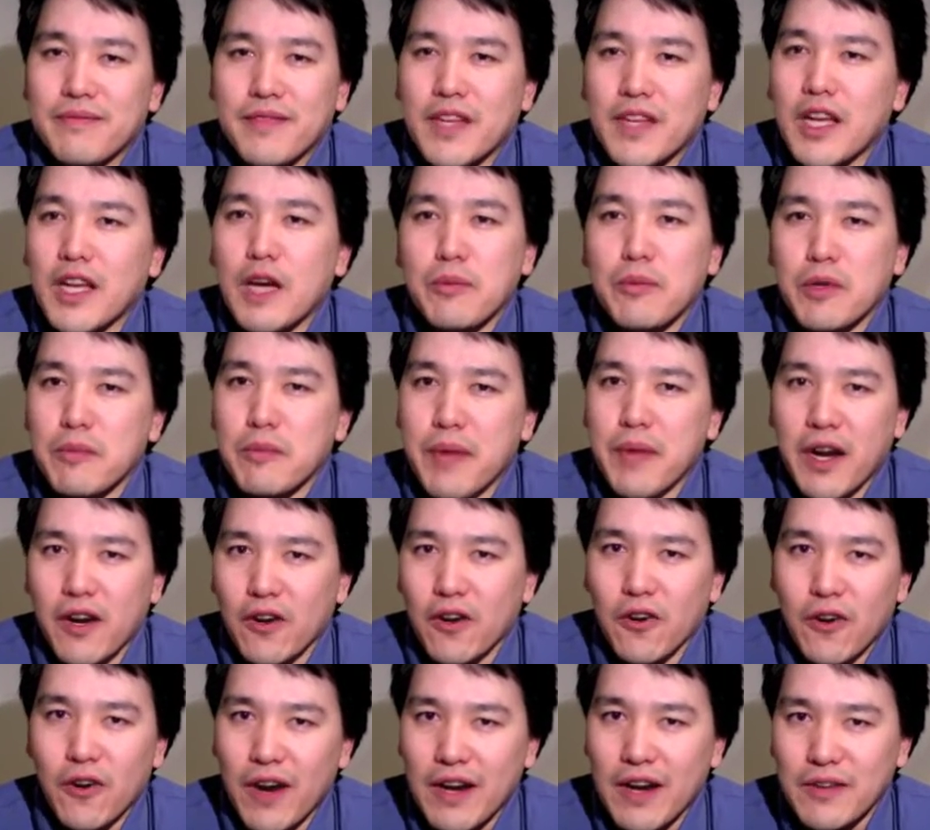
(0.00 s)
couple of
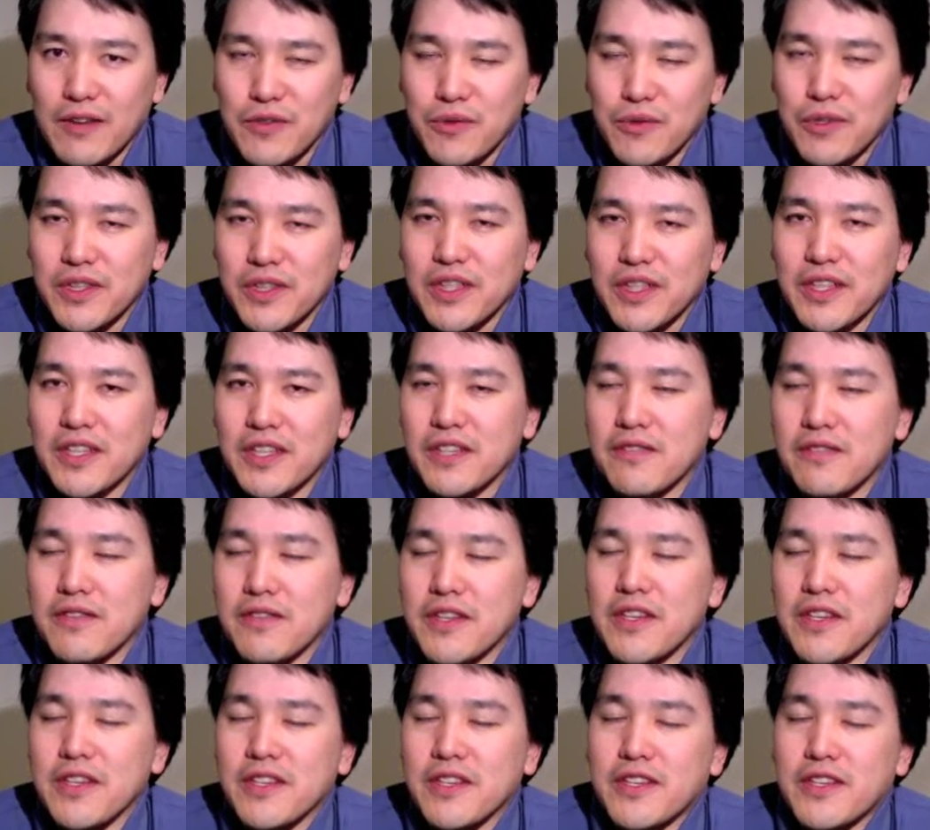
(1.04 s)
paragraphs really out of
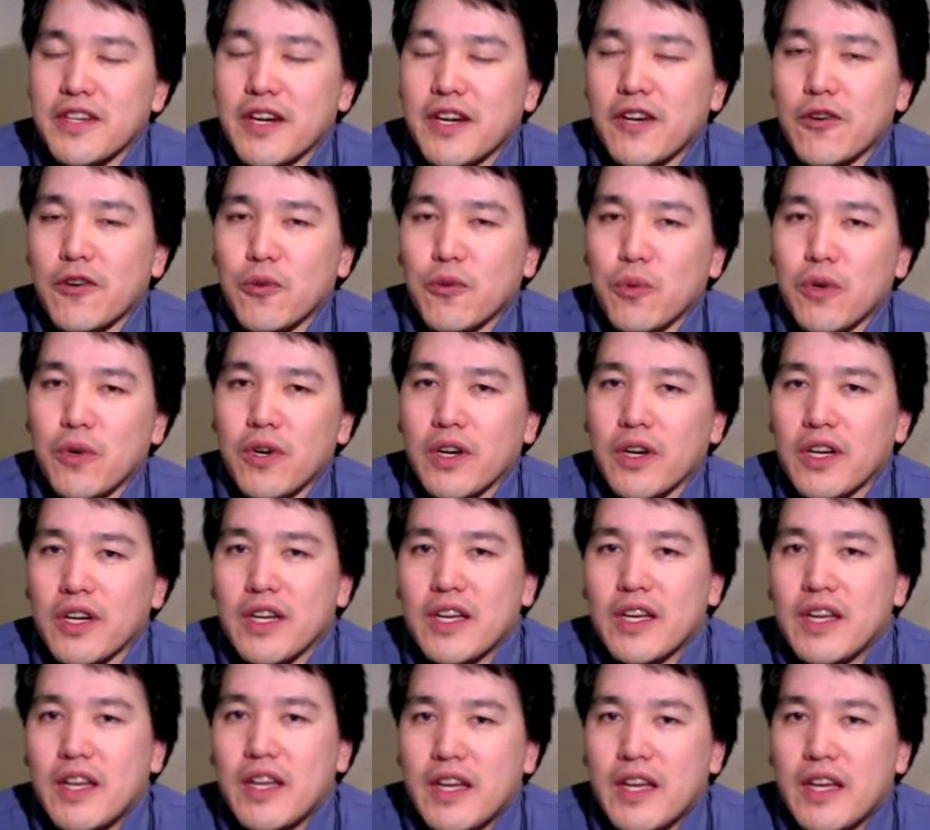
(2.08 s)
the entire work.